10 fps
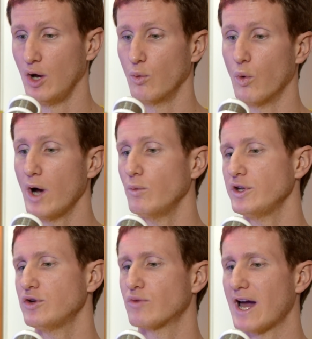What
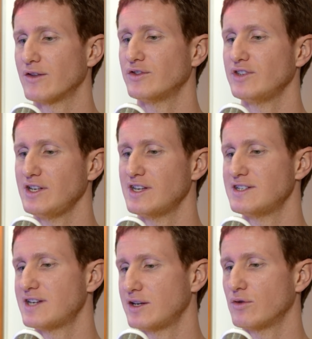would you rather see
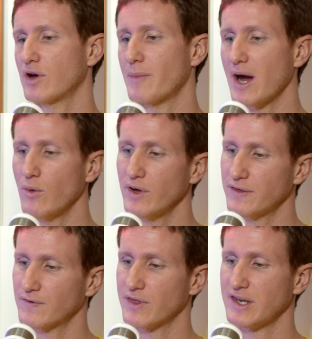Nintendo come out
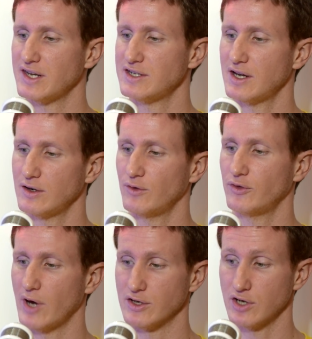with for the Nintendo
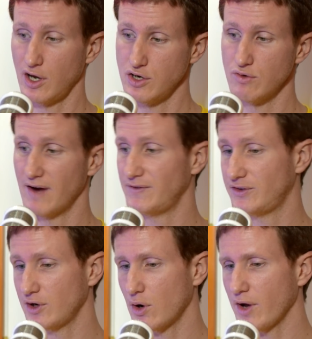Switch? A new
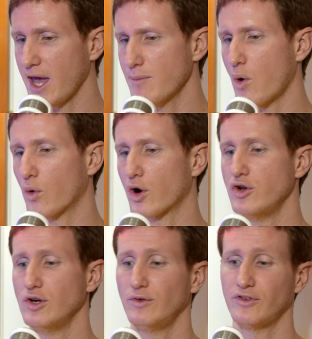F-Zero game or a
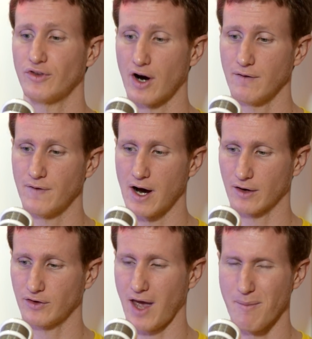new Star
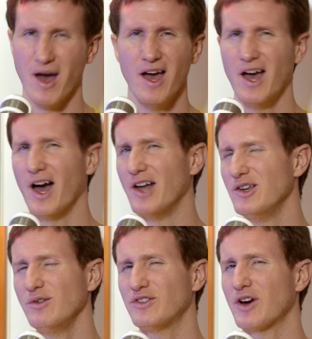Fox game? A
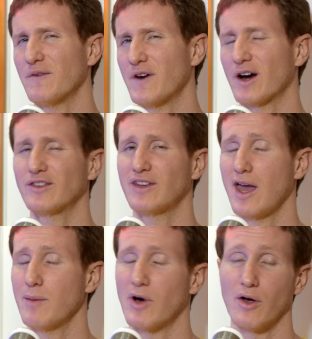new Star Fox
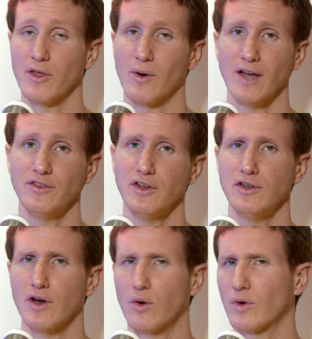game, although I see
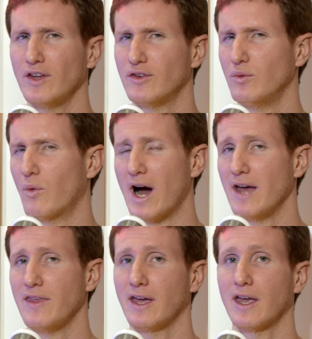no reason
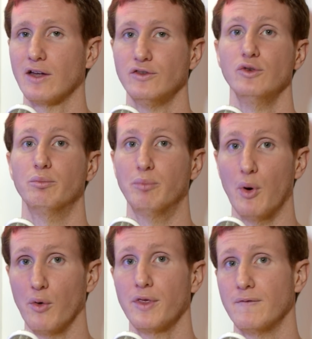why they can't do
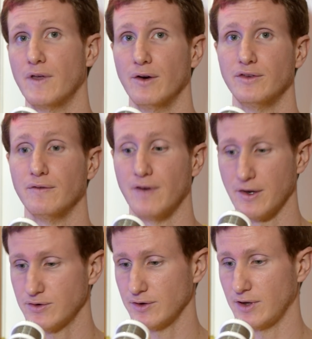both of those
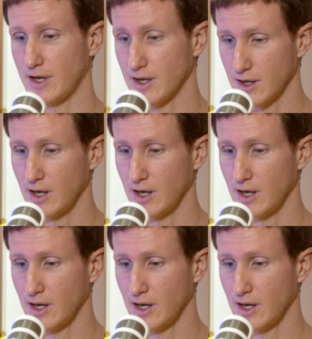eventually.